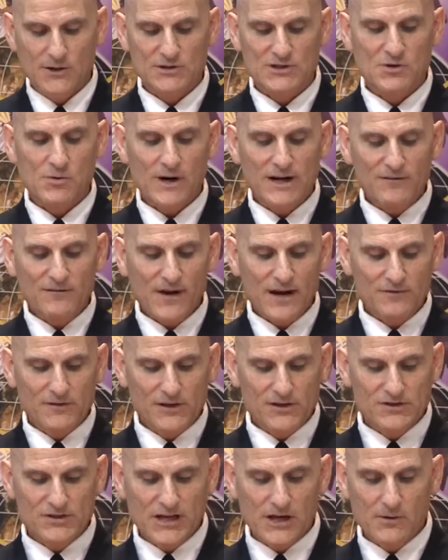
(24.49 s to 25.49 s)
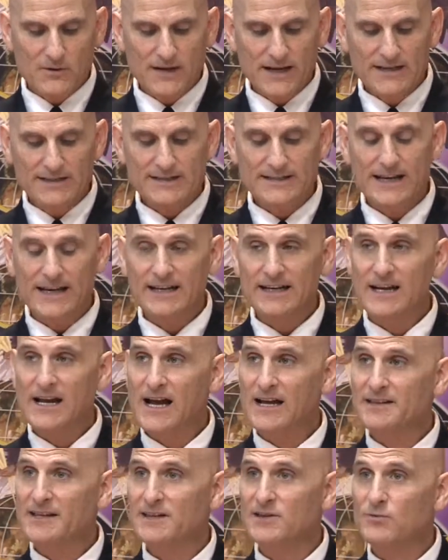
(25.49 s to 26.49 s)
It was 25 years ago,
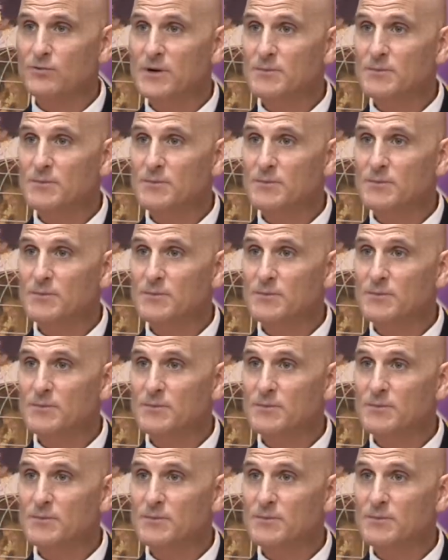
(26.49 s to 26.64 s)
1989,